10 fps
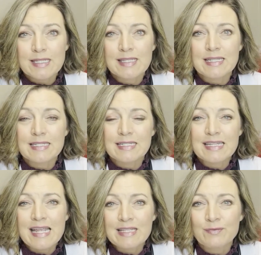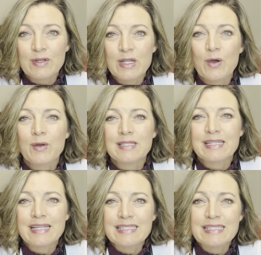then today's video is
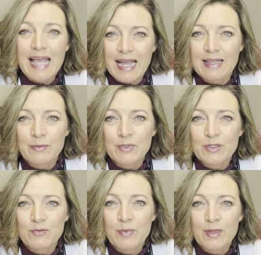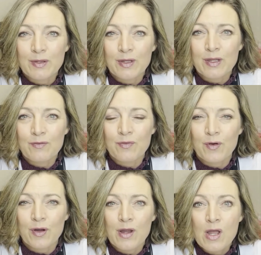exactly what you've been looking for.